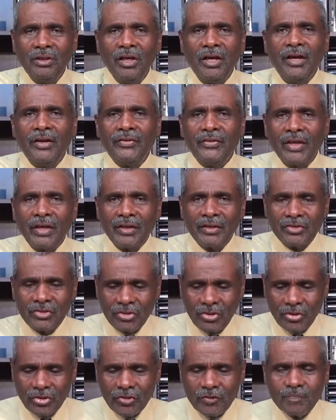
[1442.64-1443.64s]
and that is
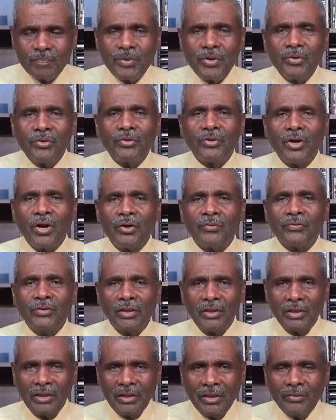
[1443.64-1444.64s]
the Spirit of
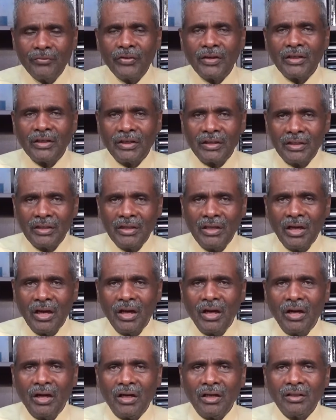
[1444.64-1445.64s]
the living
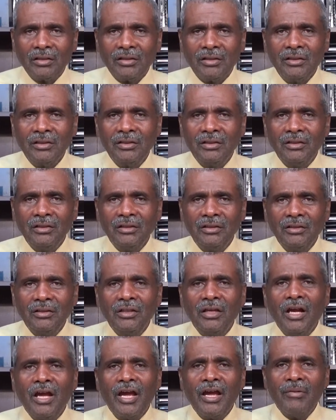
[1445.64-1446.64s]
God.
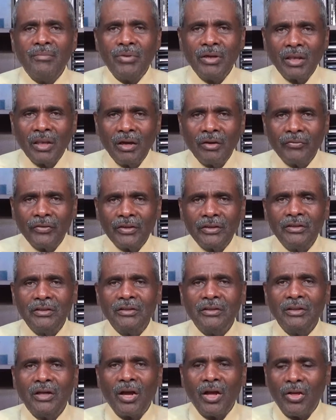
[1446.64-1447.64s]
And beloved,
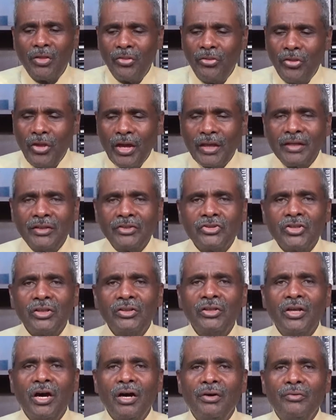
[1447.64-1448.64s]
that is
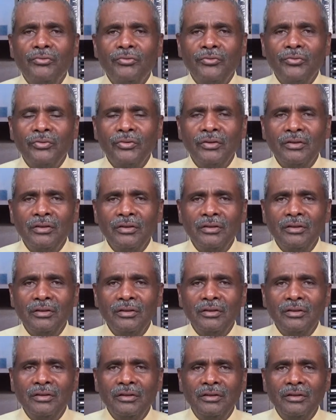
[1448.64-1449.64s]
enough.
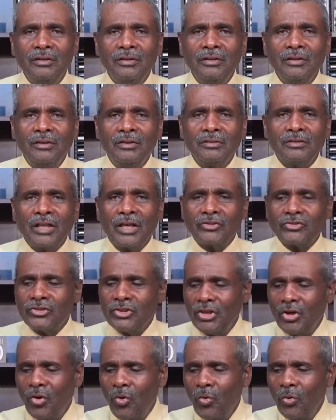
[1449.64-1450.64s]
That's
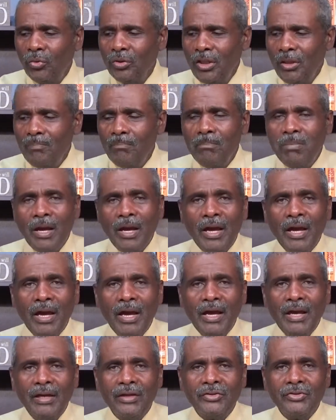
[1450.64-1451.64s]
the only
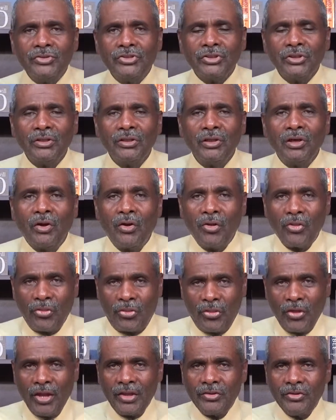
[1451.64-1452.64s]
badge
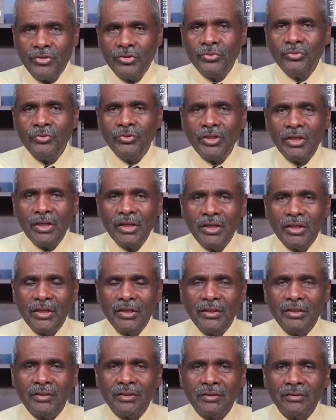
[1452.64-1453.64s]
that you
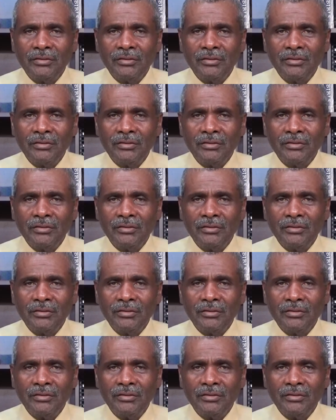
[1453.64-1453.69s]
need